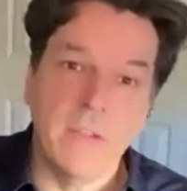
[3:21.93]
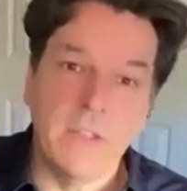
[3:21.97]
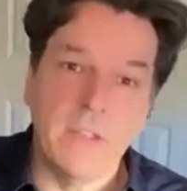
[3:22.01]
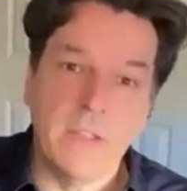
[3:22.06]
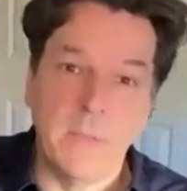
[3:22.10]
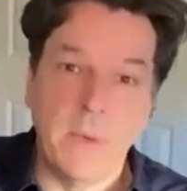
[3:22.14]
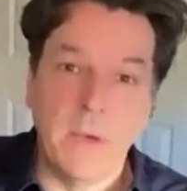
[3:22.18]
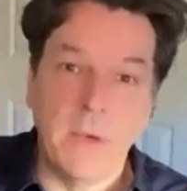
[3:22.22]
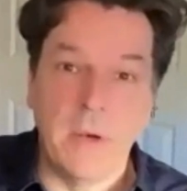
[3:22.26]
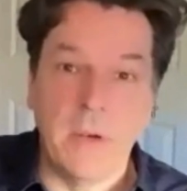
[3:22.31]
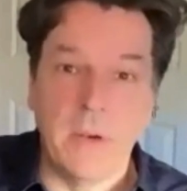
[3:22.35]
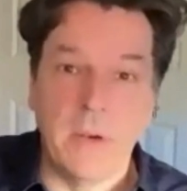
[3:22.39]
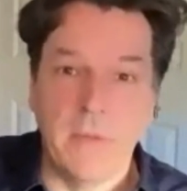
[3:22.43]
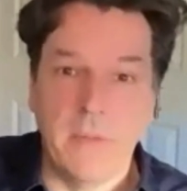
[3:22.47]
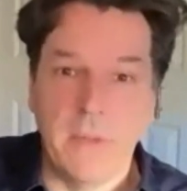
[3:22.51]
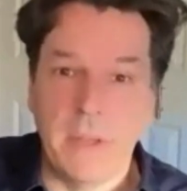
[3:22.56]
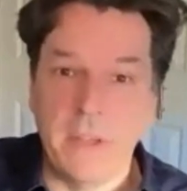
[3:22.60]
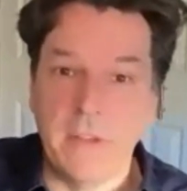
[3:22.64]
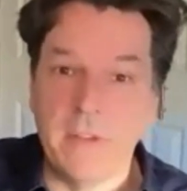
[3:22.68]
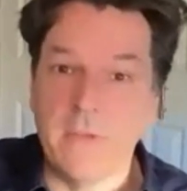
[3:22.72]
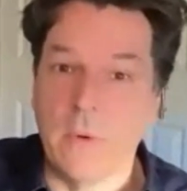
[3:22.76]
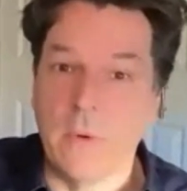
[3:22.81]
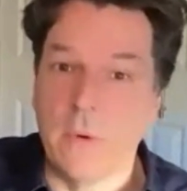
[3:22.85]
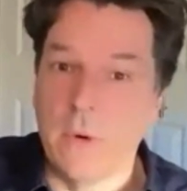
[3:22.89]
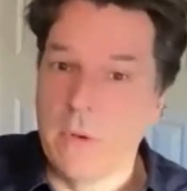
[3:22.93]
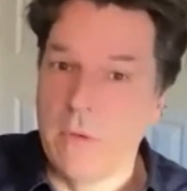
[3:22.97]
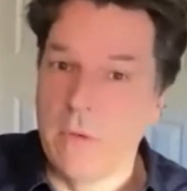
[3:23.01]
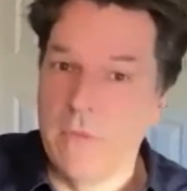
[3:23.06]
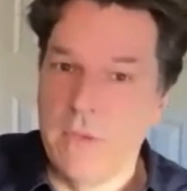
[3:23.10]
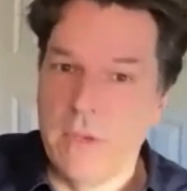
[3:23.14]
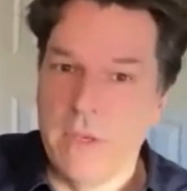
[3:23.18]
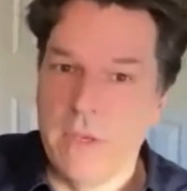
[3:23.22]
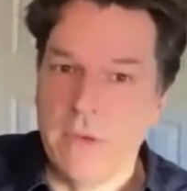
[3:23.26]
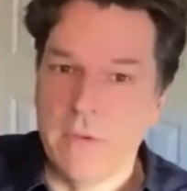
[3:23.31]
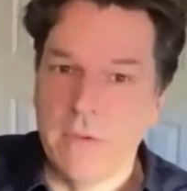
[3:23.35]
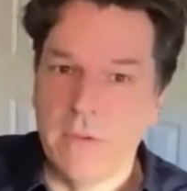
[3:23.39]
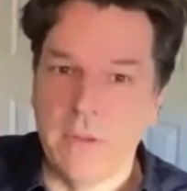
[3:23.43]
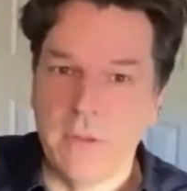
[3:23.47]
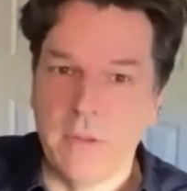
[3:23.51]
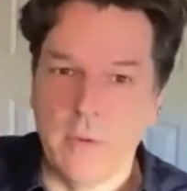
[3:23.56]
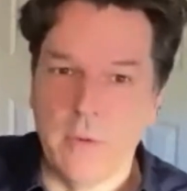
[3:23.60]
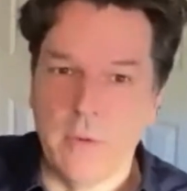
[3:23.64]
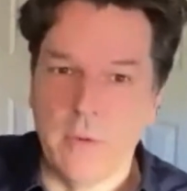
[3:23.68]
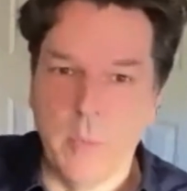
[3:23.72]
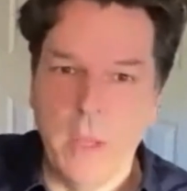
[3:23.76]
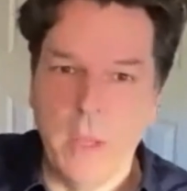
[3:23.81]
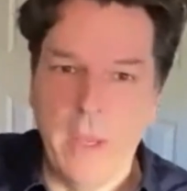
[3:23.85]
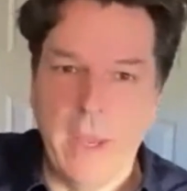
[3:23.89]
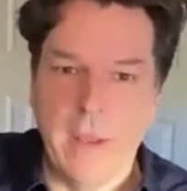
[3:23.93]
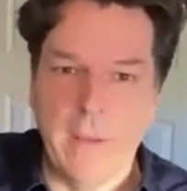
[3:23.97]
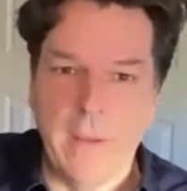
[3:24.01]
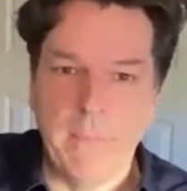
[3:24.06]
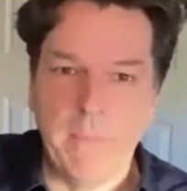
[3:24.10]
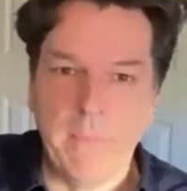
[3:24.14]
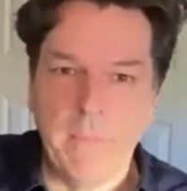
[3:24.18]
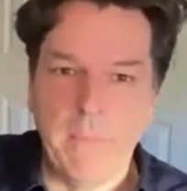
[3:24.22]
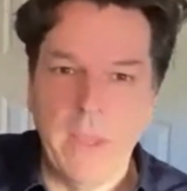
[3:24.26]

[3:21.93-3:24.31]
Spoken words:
spirit of the historical figures that they're playing.